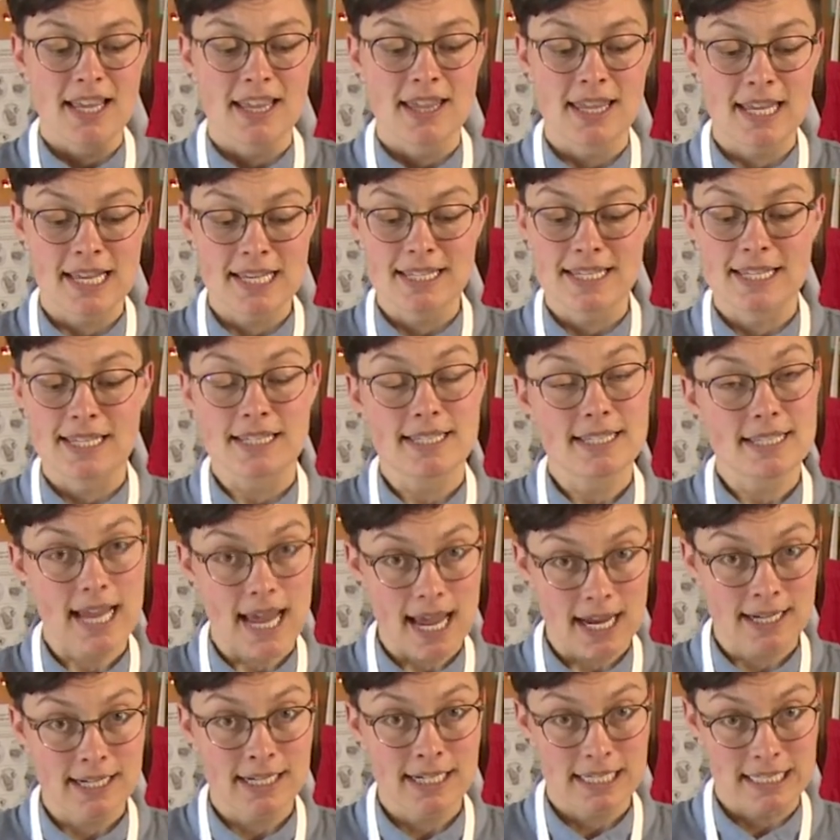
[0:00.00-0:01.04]
This is
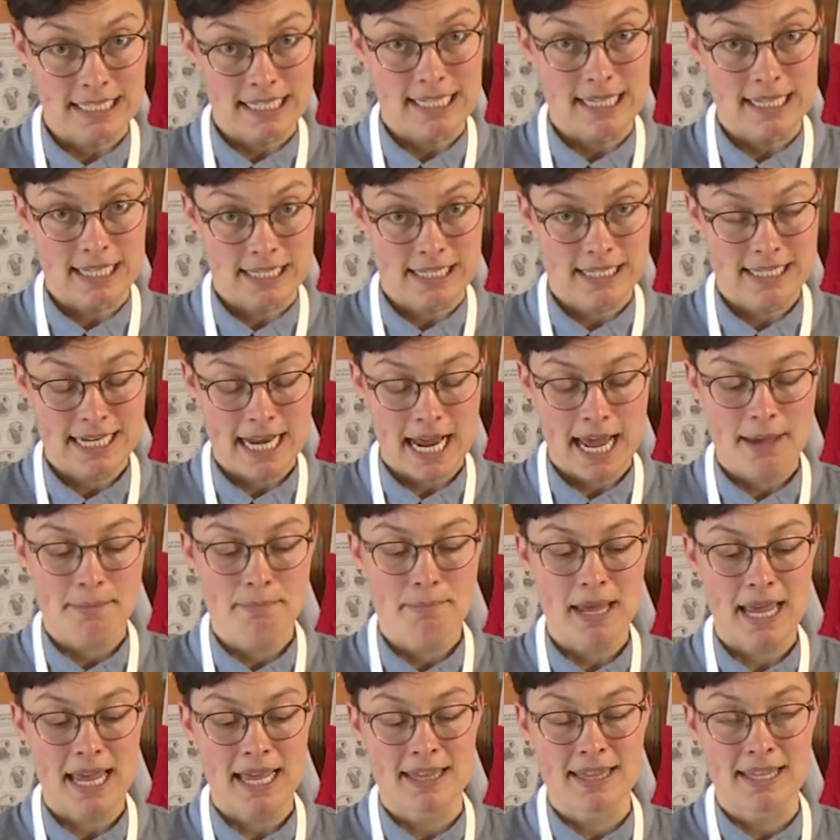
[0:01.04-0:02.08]
technically the
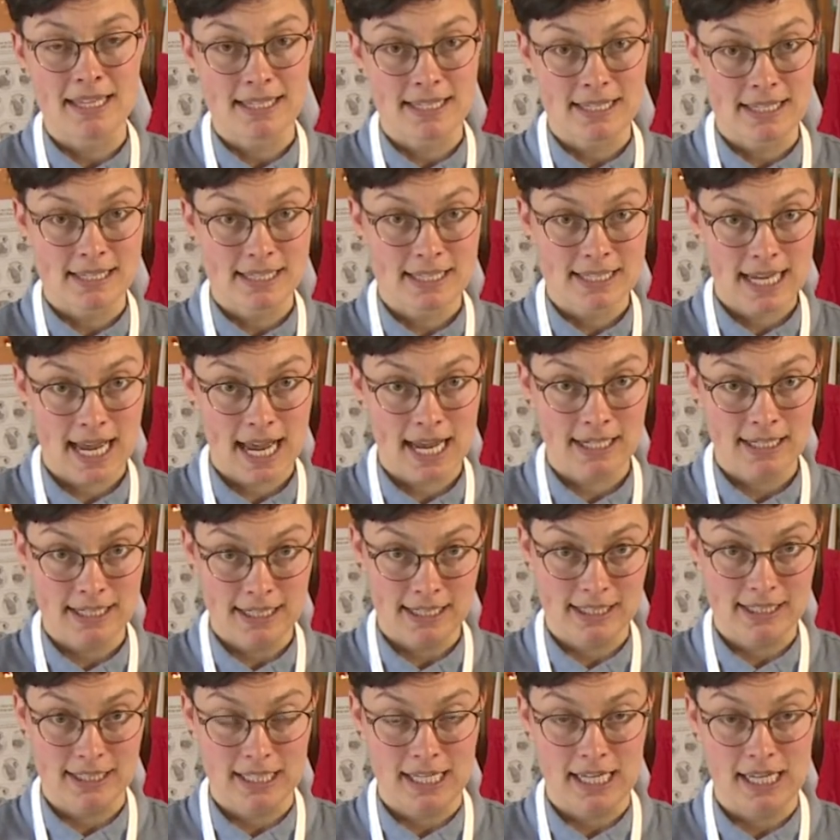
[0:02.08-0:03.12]
stem and this is
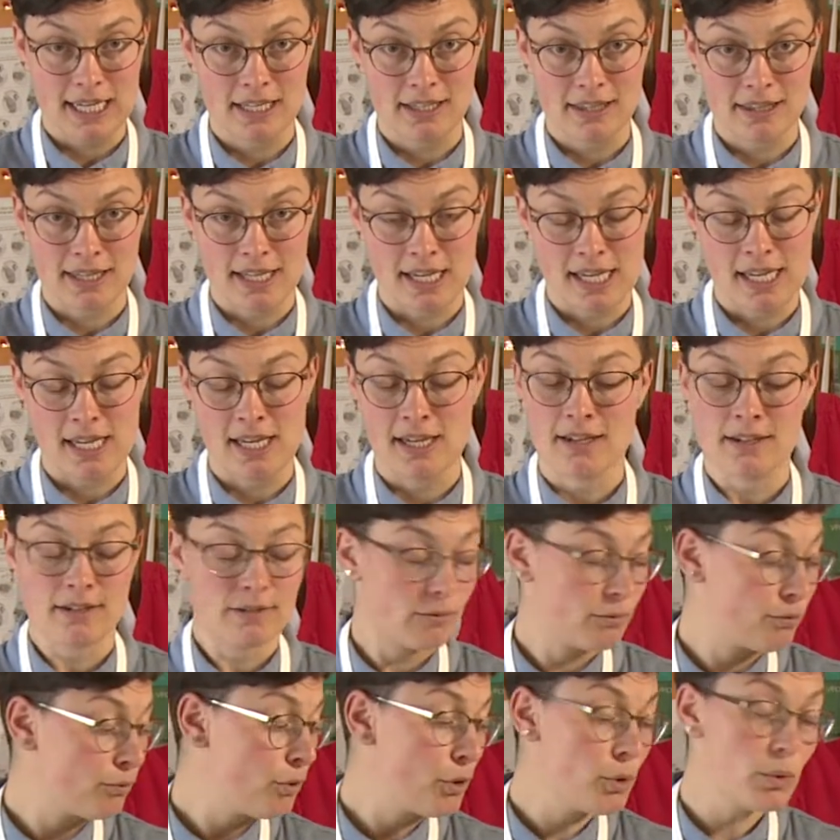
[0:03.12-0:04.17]
technically the
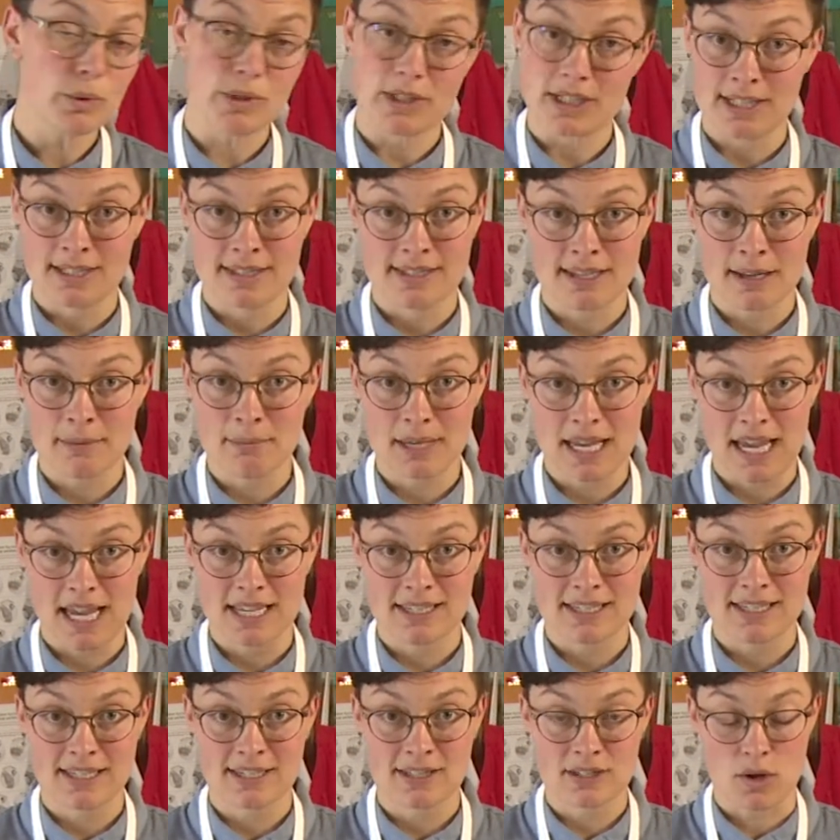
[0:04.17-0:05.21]
root in some
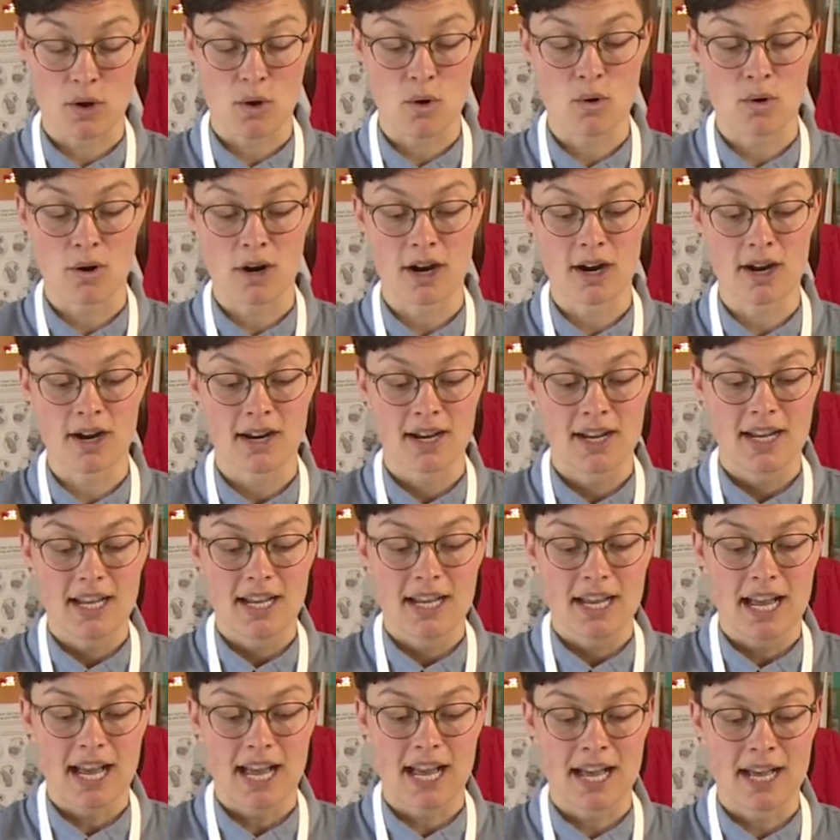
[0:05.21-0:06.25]
cases, or
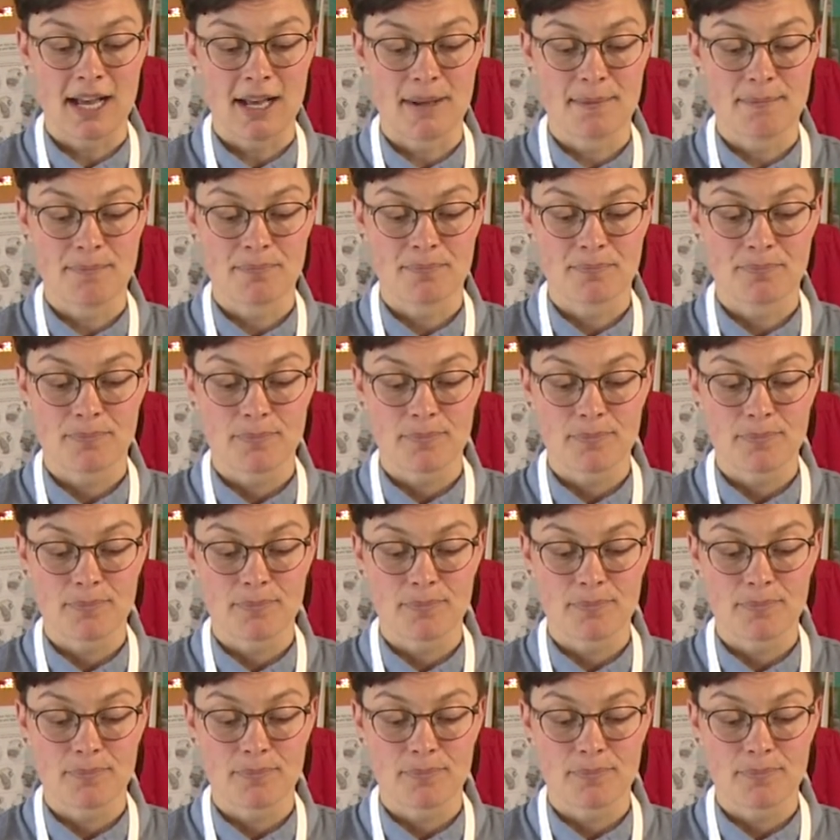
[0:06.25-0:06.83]
I